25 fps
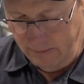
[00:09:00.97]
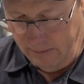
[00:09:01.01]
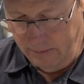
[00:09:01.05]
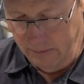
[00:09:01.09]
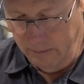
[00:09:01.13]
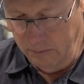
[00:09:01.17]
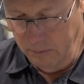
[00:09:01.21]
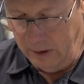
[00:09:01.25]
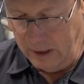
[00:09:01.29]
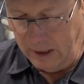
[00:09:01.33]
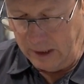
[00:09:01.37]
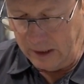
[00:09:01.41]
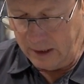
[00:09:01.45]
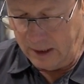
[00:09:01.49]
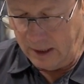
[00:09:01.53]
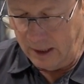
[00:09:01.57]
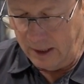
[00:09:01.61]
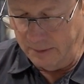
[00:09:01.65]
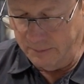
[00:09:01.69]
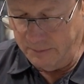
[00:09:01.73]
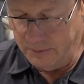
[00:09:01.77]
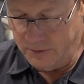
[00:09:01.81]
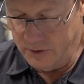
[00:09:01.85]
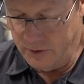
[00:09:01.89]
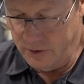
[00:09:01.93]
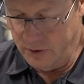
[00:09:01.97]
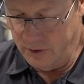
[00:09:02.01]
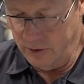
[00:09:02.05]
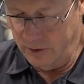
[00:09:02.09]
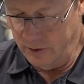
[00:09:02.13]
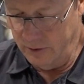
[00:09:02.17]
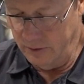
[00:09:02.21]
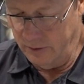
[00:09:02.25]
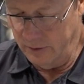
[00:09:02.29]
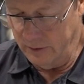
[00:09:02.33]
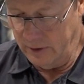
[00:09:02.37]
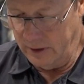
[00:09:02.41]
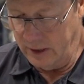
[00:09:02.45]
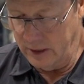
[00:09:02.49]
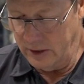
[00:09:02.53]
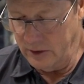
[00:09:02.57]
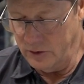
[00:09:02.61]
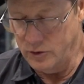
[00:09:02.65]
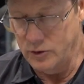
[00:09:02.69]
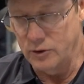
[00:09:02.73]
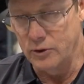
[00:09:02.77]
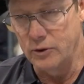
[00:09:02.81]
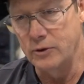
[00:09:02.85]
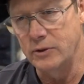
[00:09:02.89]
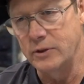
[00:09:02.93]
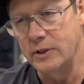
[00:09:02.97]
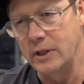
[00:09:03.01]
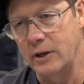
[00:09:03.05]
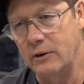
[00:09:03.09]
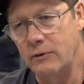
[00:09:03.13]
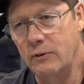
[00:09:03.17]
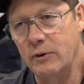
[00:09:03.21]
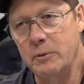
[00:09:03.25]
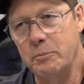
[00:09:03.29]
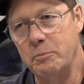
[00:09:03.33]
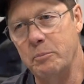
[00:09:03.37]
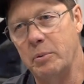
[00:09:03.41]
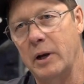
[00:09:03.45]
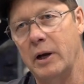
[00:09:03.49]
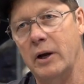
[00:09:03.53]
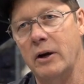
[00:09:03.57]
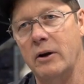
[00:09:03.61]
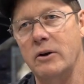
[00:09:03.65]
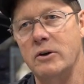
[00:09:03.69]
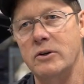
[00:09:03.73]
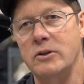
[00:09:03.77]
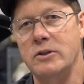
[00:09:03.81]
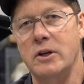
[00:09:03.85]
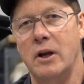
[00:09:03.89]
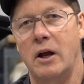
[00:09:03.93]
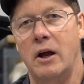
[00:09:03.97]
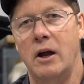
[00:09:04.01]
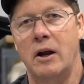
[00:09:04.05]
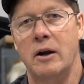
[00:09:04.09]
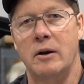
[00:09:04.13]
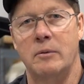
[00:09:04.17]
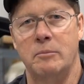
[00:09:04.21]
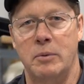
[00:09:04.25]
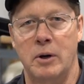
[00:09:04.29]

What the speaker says: When it comes to issues and repairs on a